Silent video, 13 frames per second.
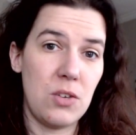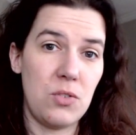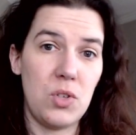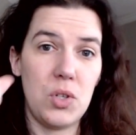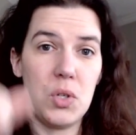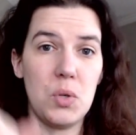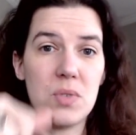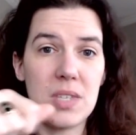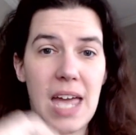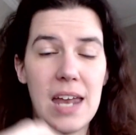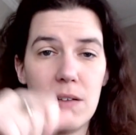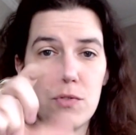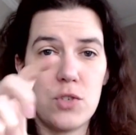You use
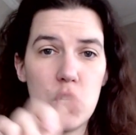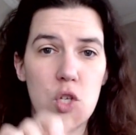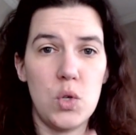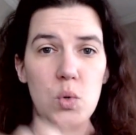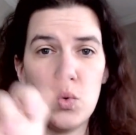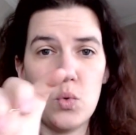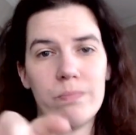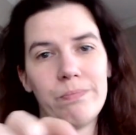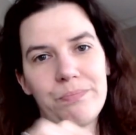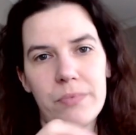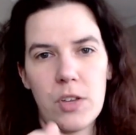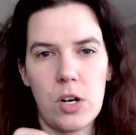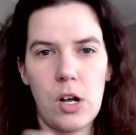kind of 2,
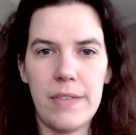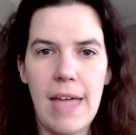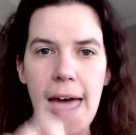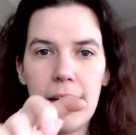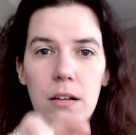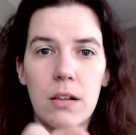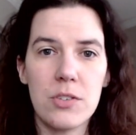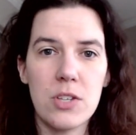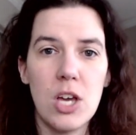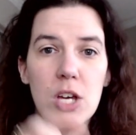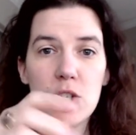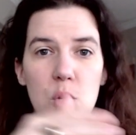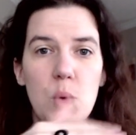they're called heddles,
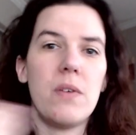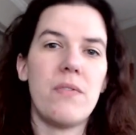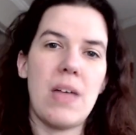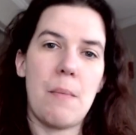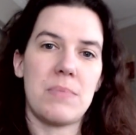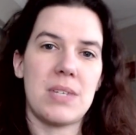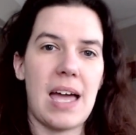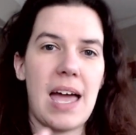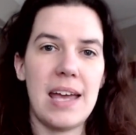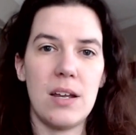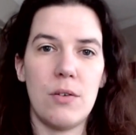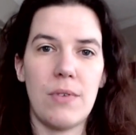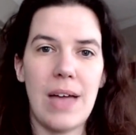2 of them to
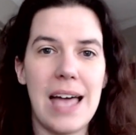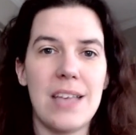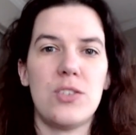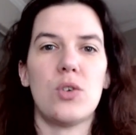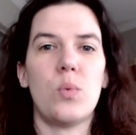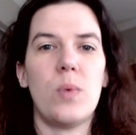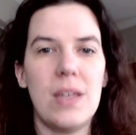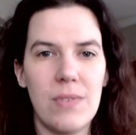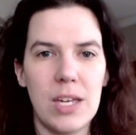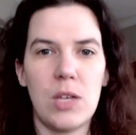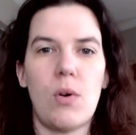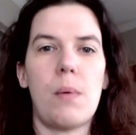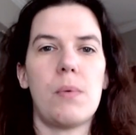kind of, as you're
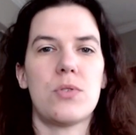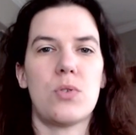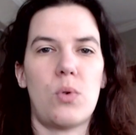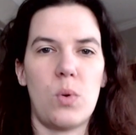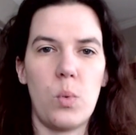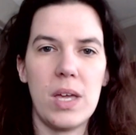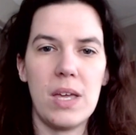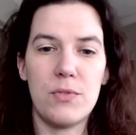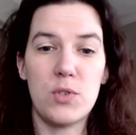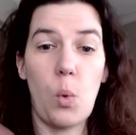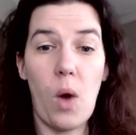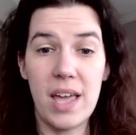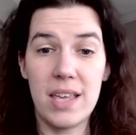weaving, you almost sort of weave
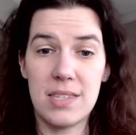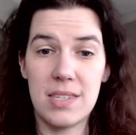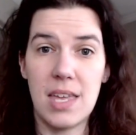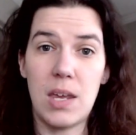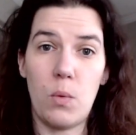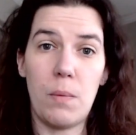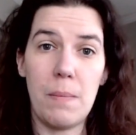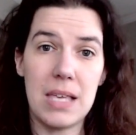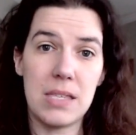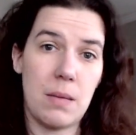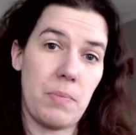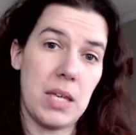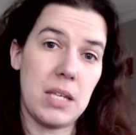twice, and it will make
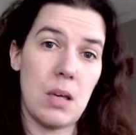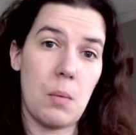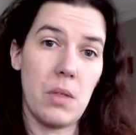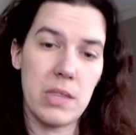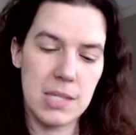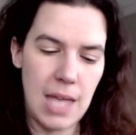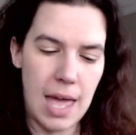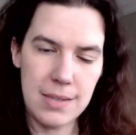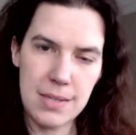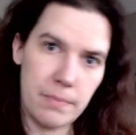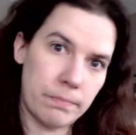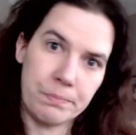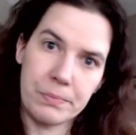something double the
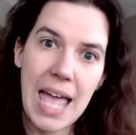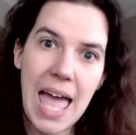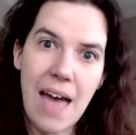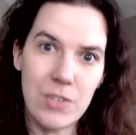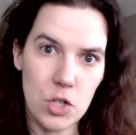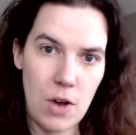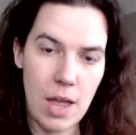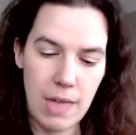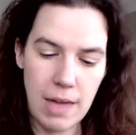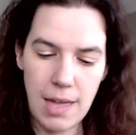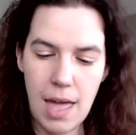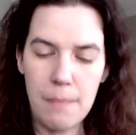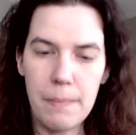size. Haven't tried that
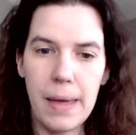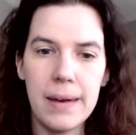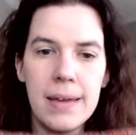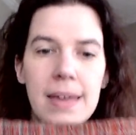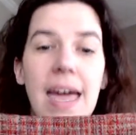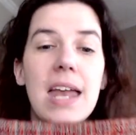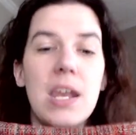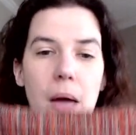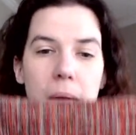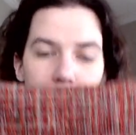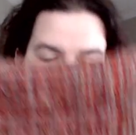yet, but anyway.